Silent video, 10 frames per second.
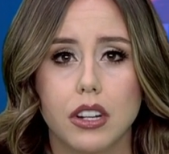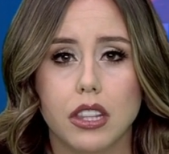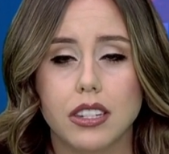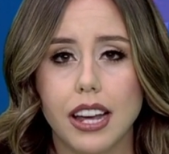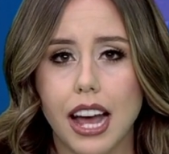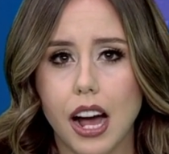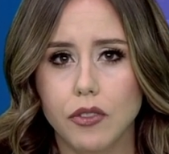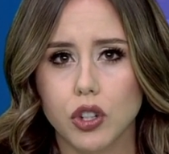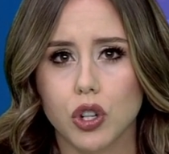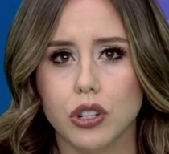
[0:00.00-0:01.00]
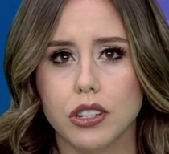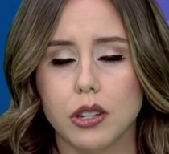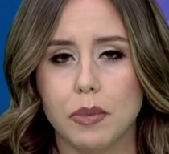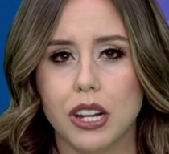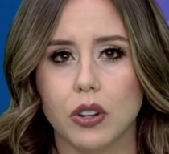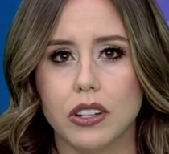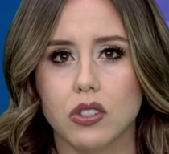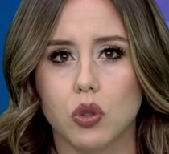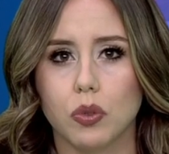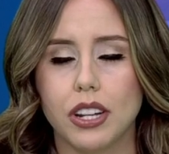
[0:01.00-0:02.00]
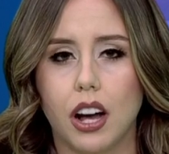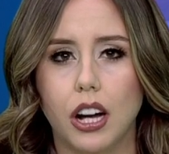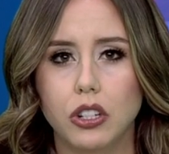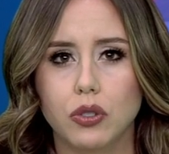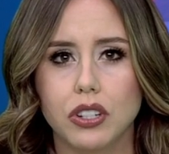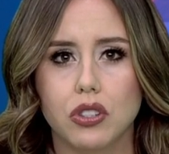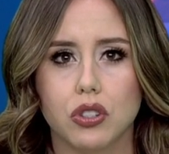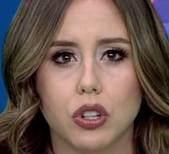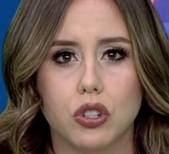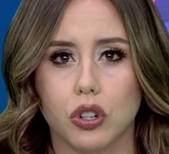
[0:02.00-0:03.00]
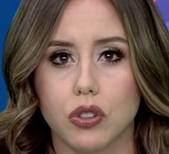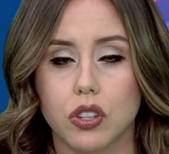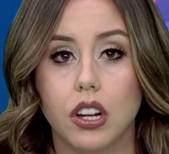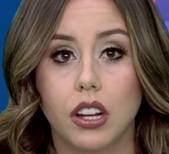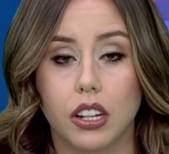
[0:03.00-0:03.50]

The day after her disappearance, 300 searchers,